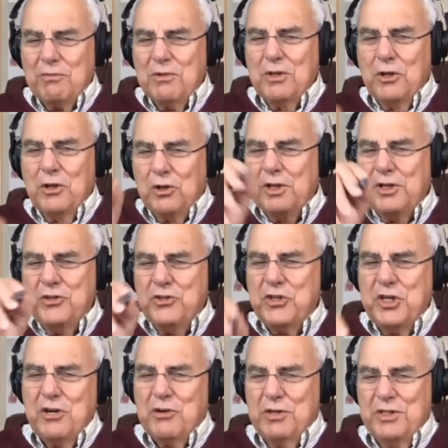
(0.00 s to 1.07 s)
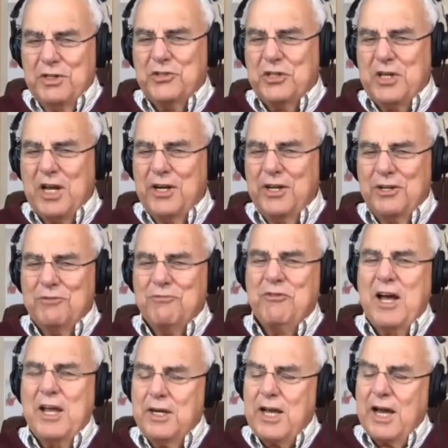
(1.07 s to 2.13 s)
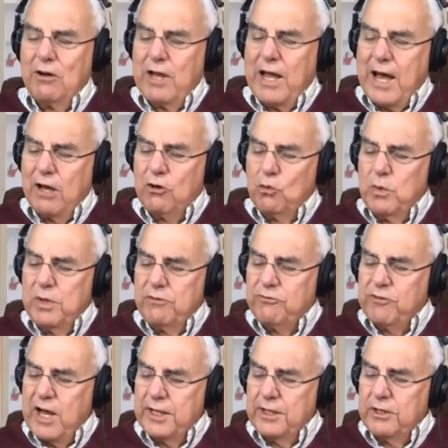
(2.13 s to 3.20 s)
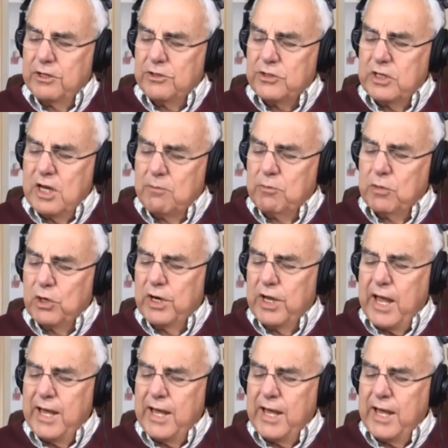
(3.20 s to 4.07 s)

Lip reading: little engineering study to find out, how do we find this number,